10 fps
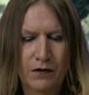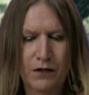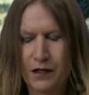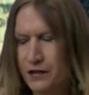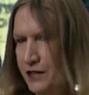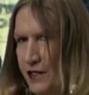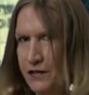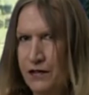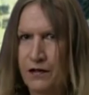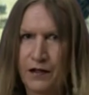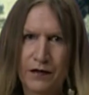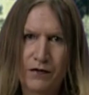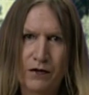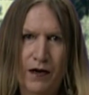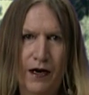And Caesar
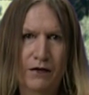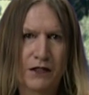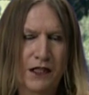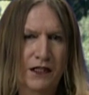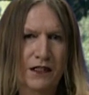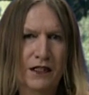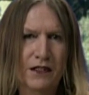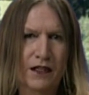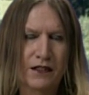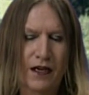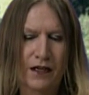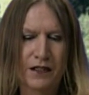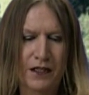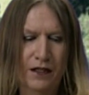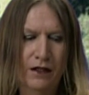lived around 66
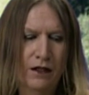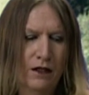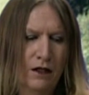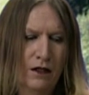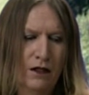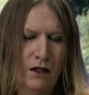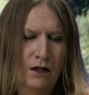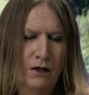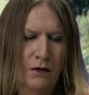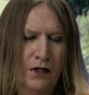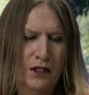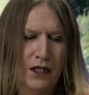A.D., which